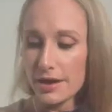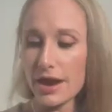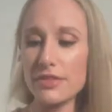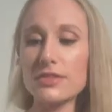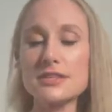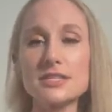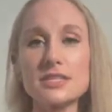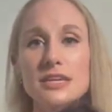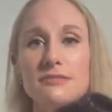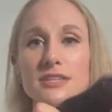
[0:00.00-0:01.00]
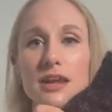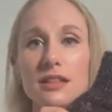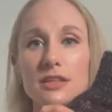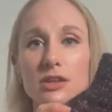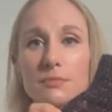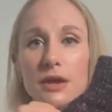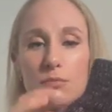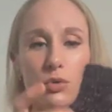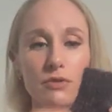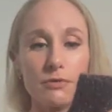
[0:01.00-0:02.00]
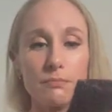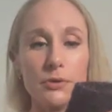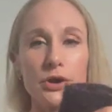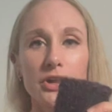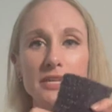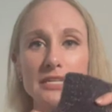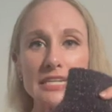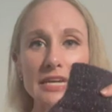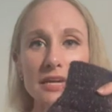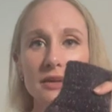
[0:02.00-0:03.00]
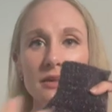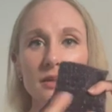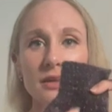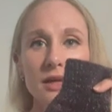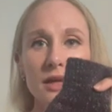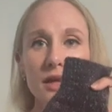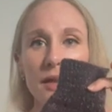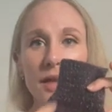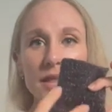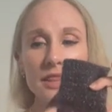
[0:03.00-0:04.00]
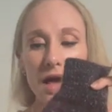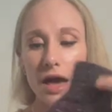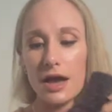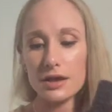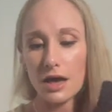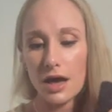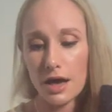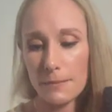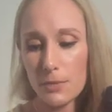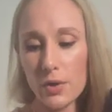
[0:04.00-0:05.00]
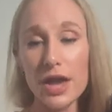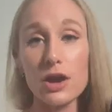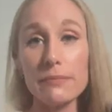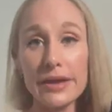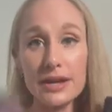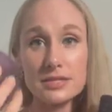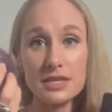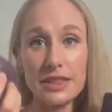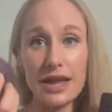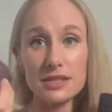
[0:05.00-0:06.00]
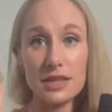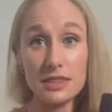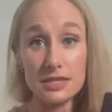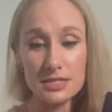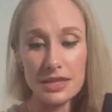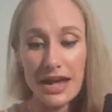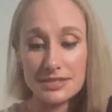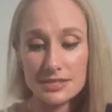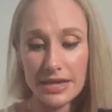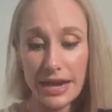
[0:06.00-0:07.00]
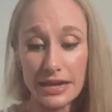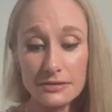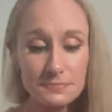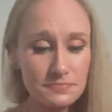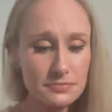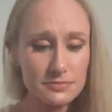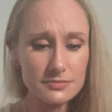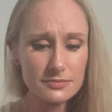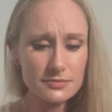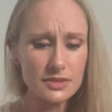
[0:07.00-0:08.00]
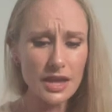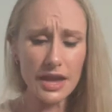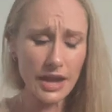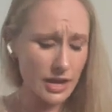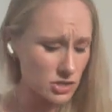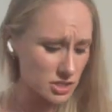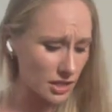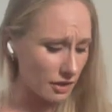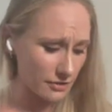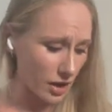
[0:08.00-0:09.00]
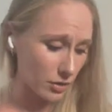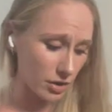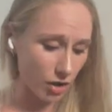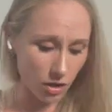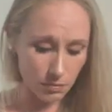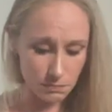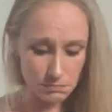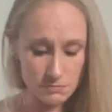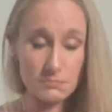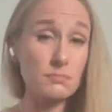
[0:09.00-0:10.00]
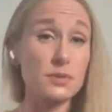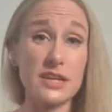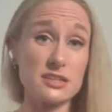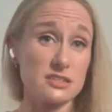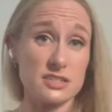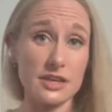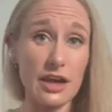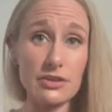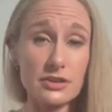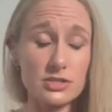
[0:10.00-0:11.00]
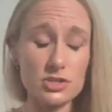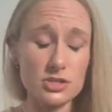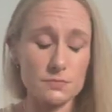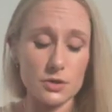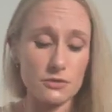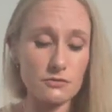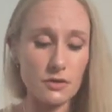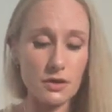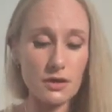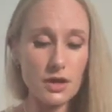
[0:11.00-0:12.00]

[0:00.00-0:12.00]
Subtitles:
And then the sleeves had a little bit more of a burgundy in that Mohair mix in this last skein. And I just love how it all blended together. It's just beautiful.